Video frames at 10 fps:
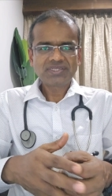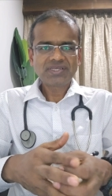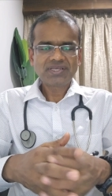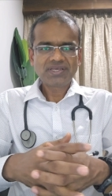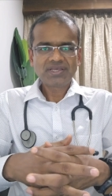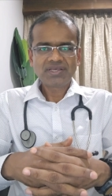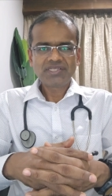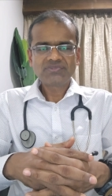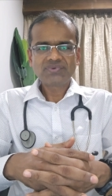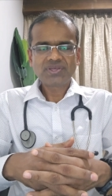is the
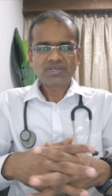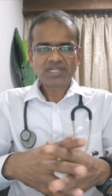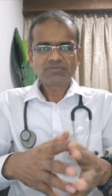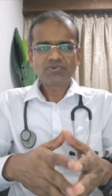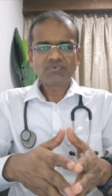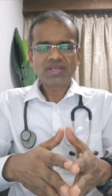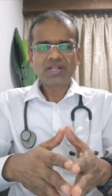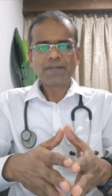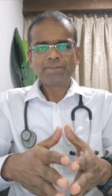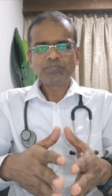risk, uh, risk
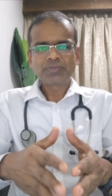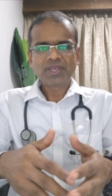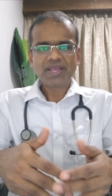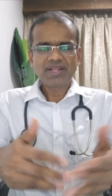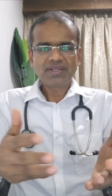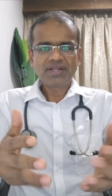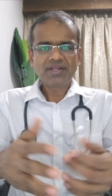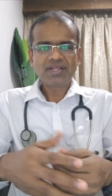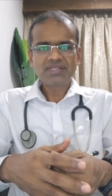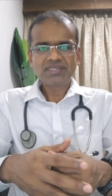profile and
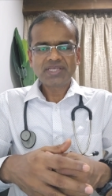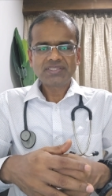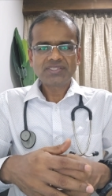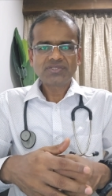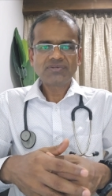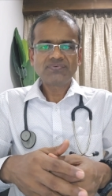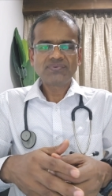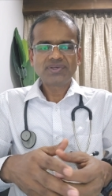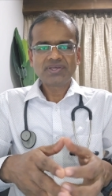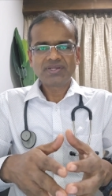greater are the chances of
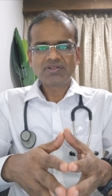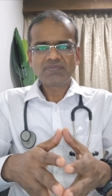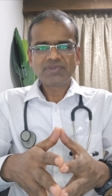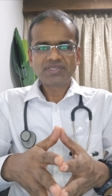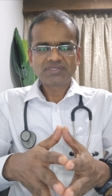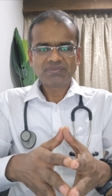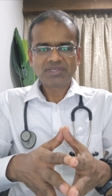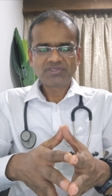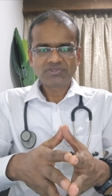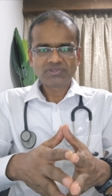uh, developing
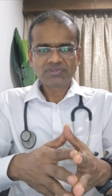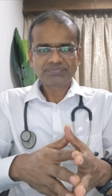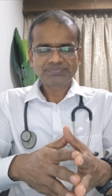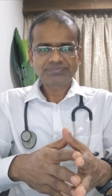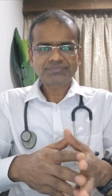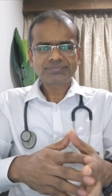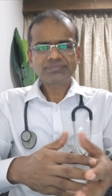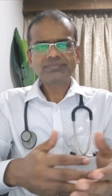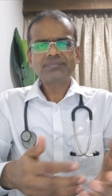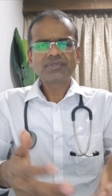ischemic stroke.
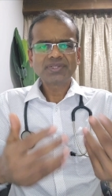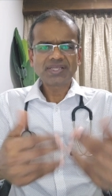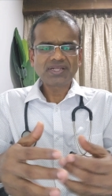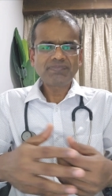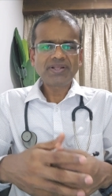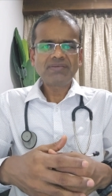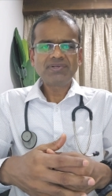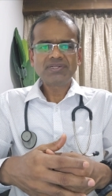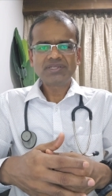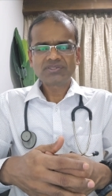The other
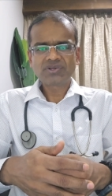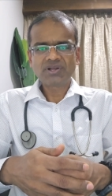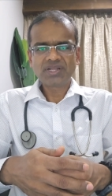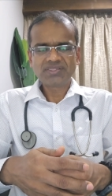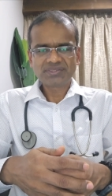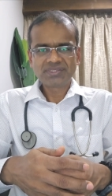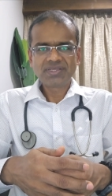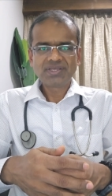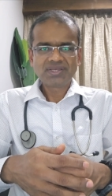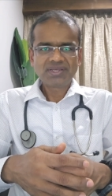parameter is called as
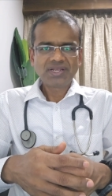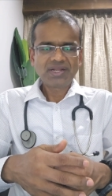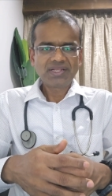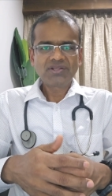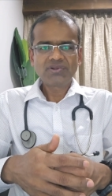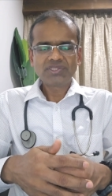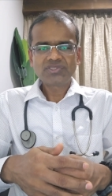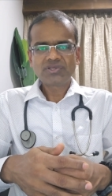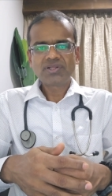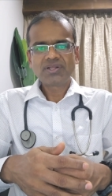LDL
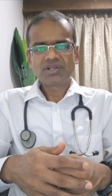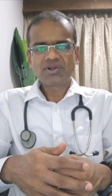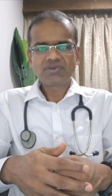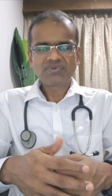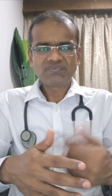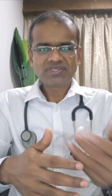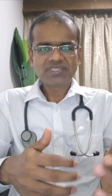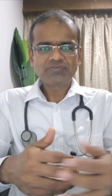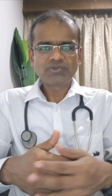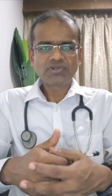cholesterol. Lot of
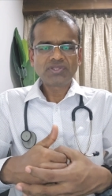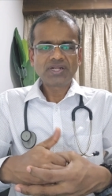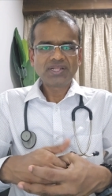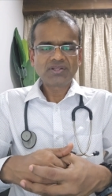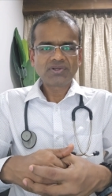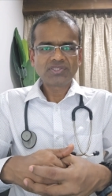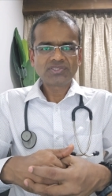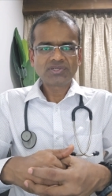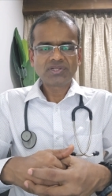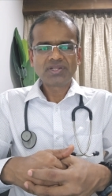emphasis is put on the LDL
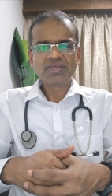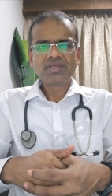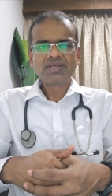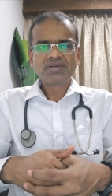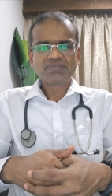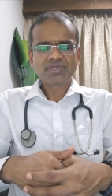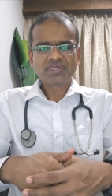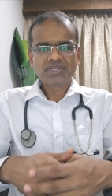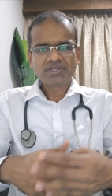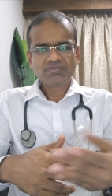cholesterol,
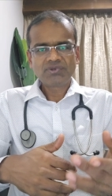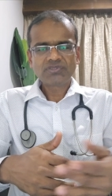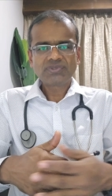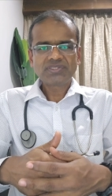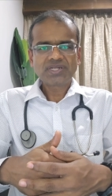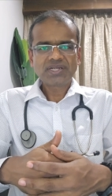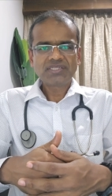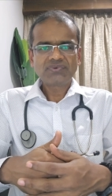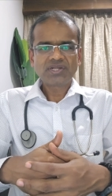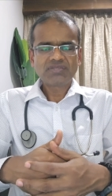but in most of
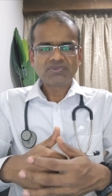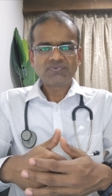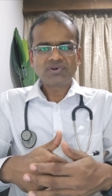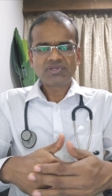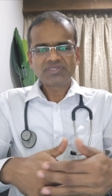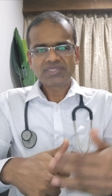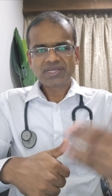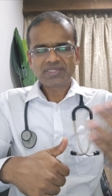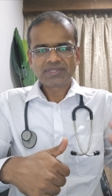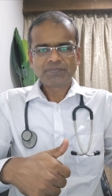studies, what has been found is
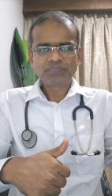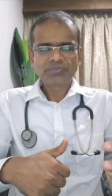that